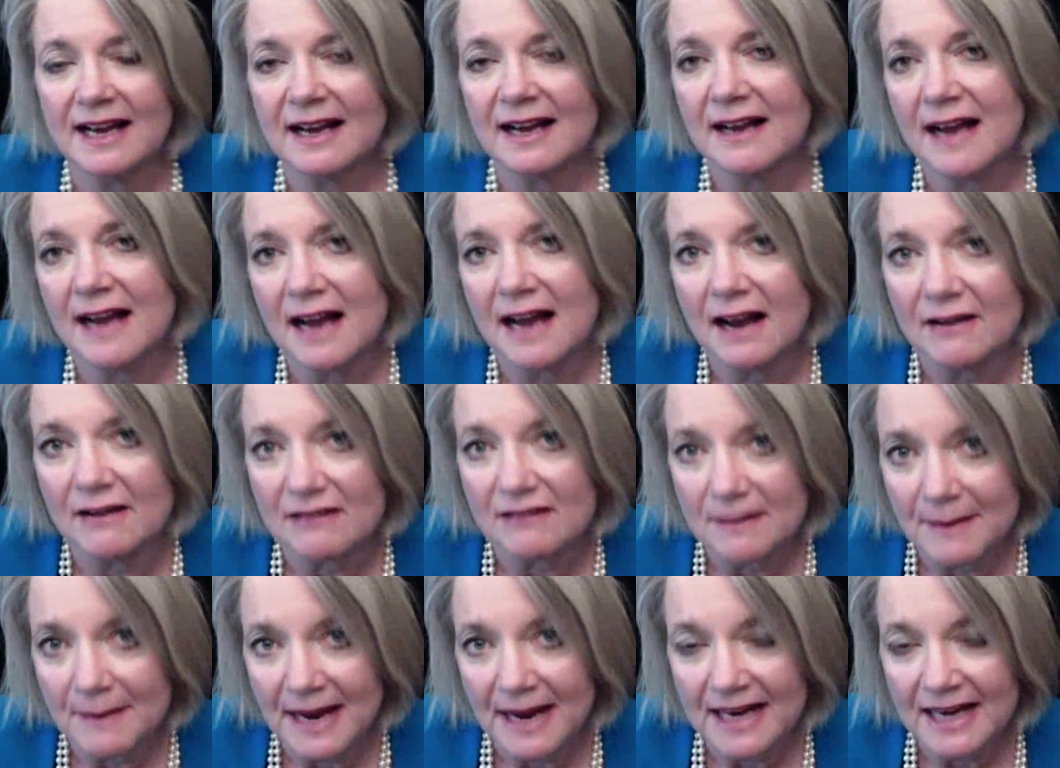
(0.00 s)
A
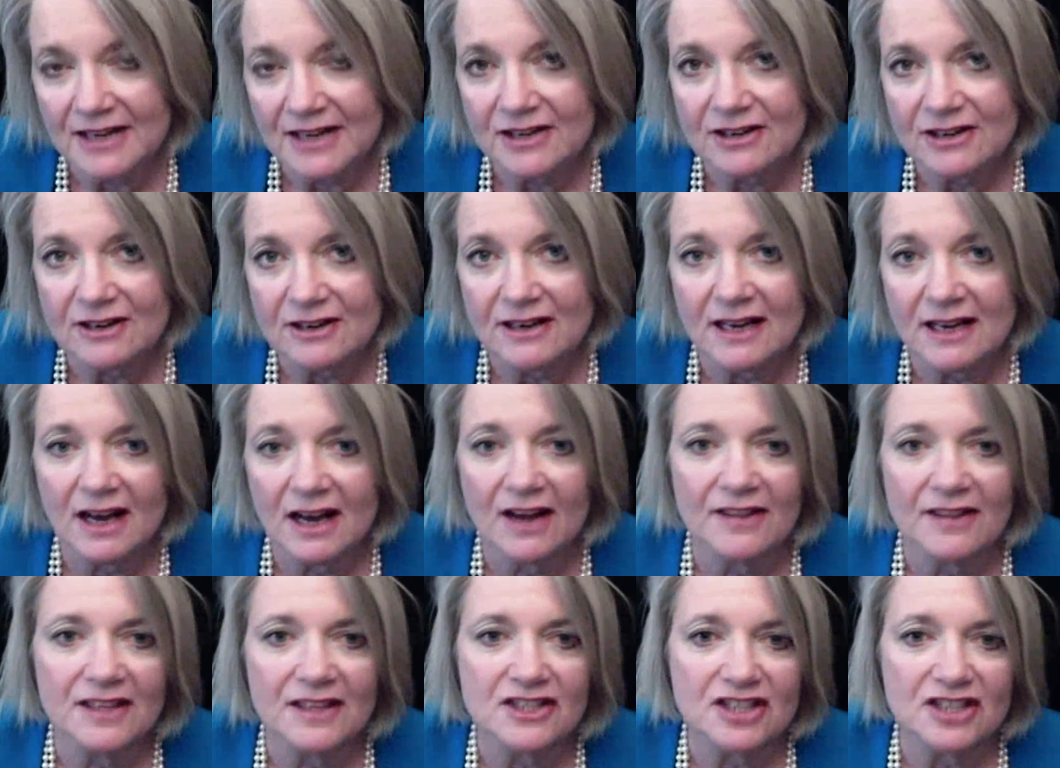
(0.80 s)
reminder
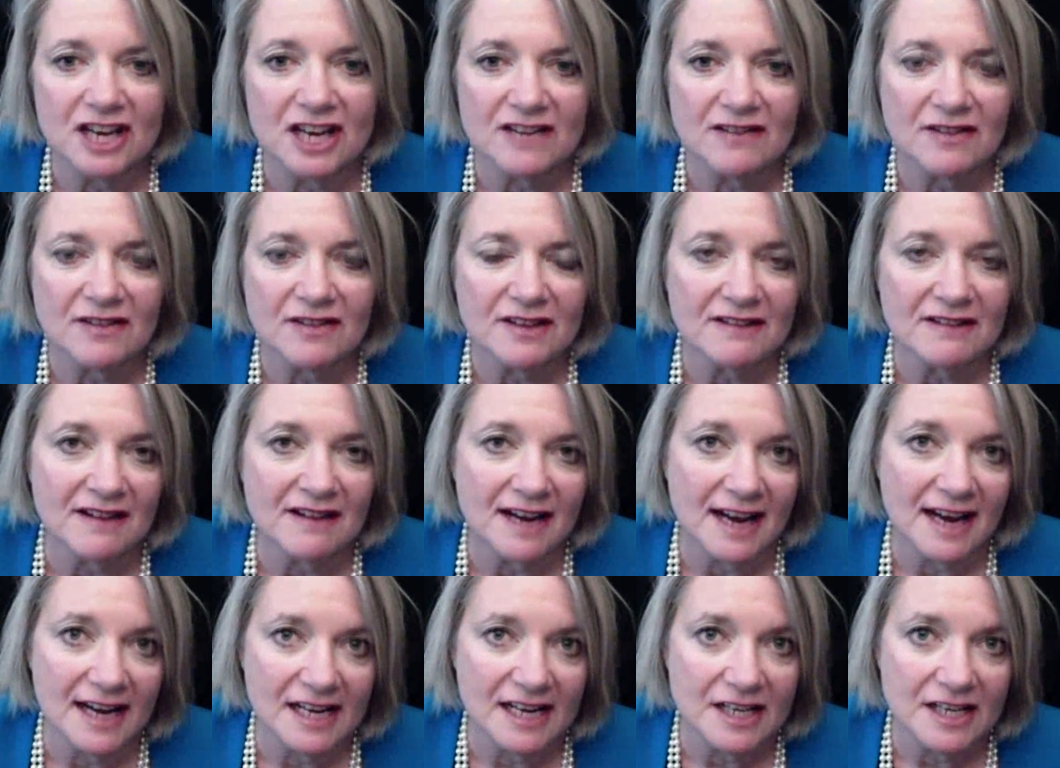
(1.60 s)
on the general, there are
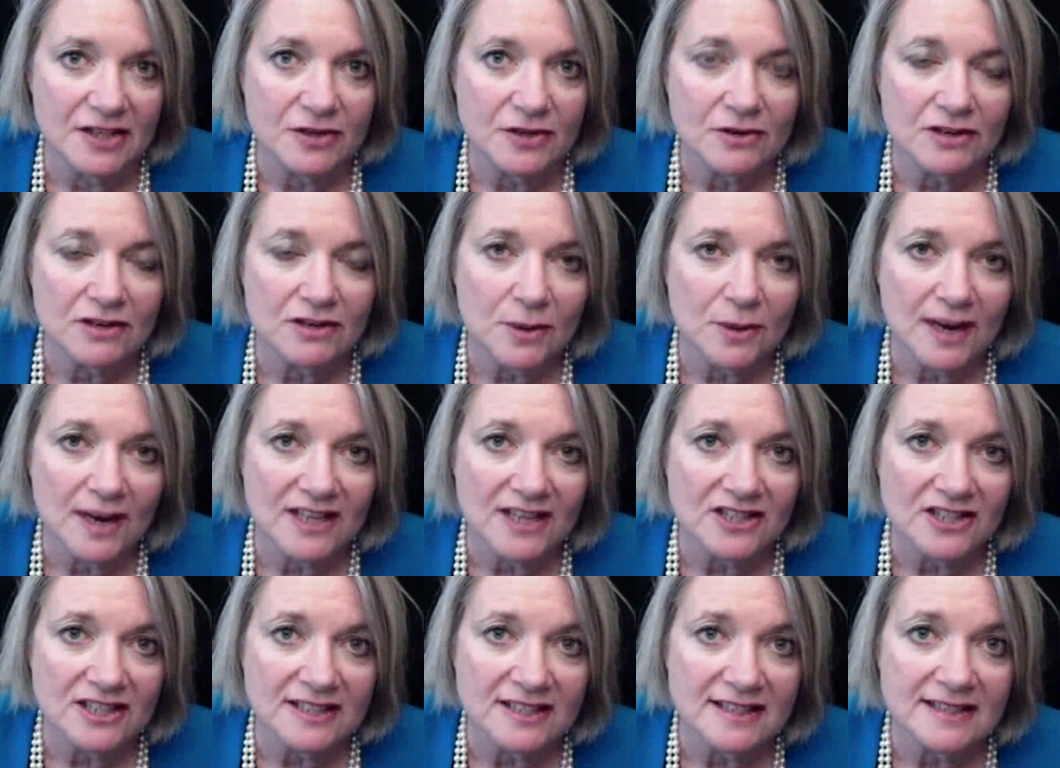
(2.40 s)
80 scored
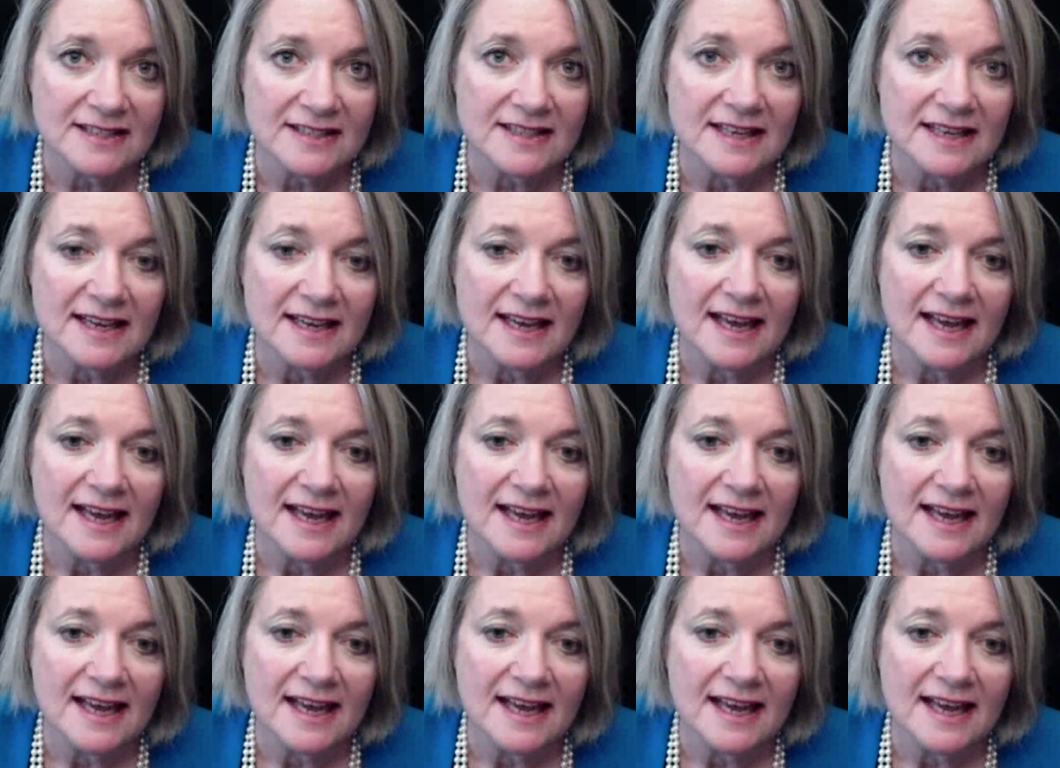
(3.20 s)
questions.